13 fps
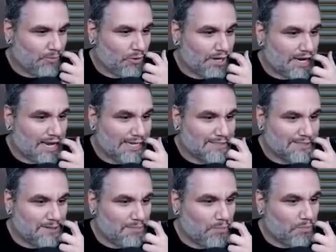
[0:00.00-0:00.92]
or
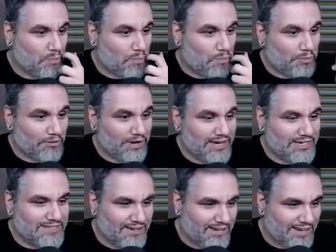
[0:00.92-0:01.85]
casting
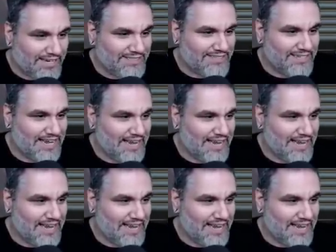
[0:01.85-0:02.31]
Bring to Light to